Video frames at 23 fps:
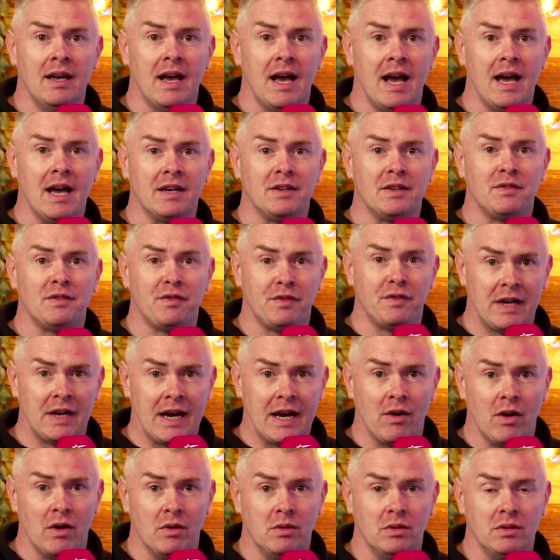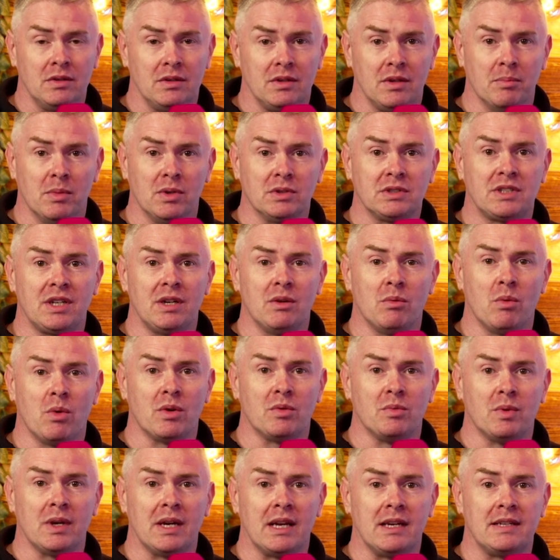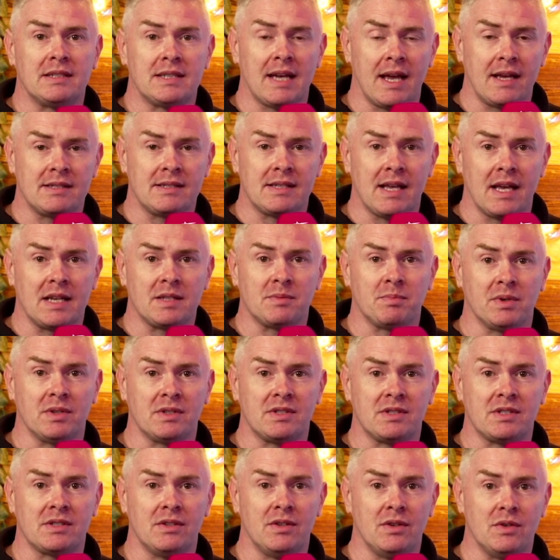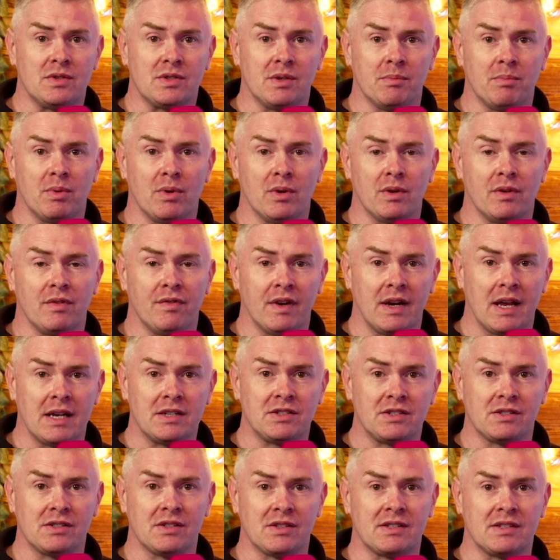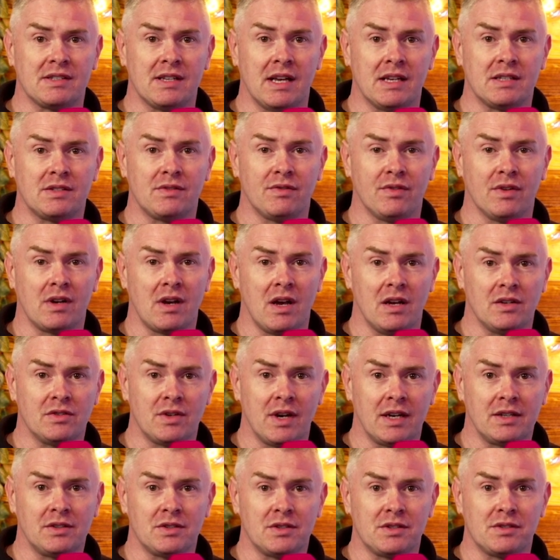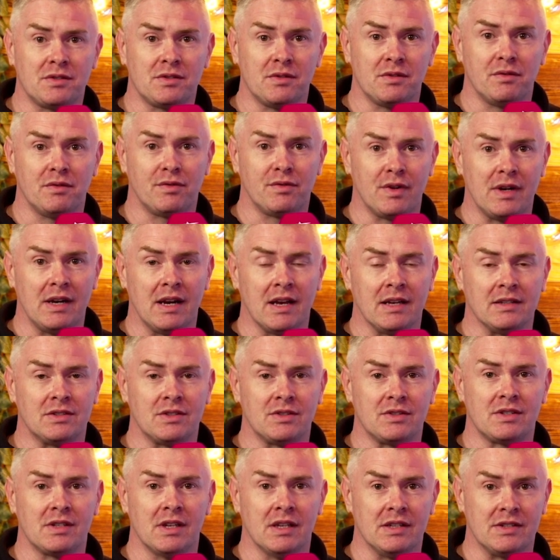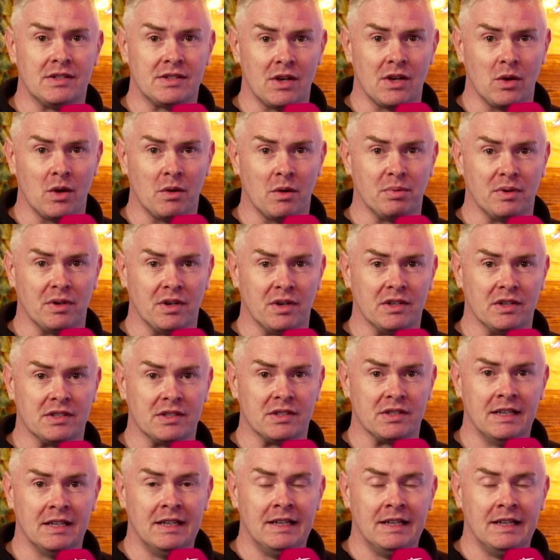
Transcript: and Finero, the multi-award-winning tax experts who support financial success for contractors, freelancers, and solopreneurs.